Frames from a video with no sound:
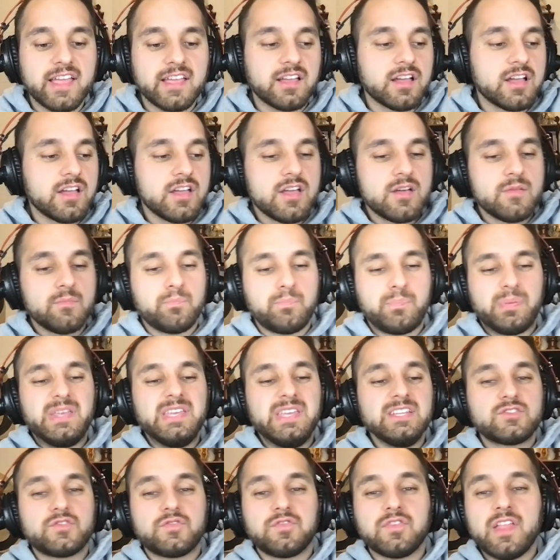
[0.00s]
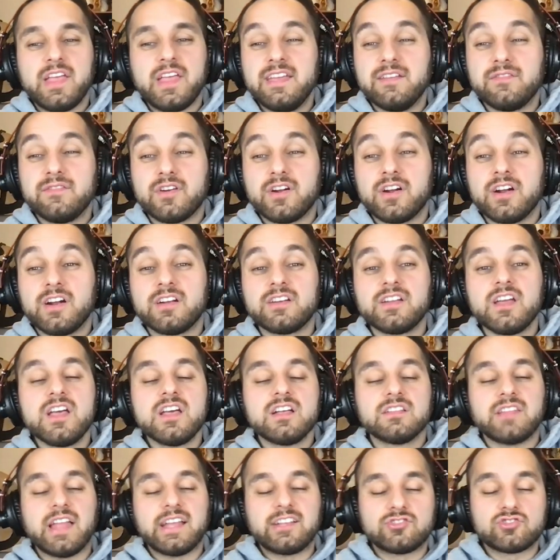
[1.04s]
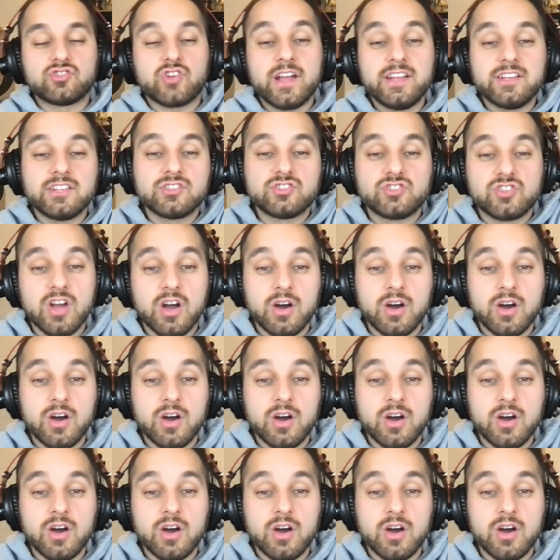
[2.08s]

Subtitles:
like peach flavored, like Trader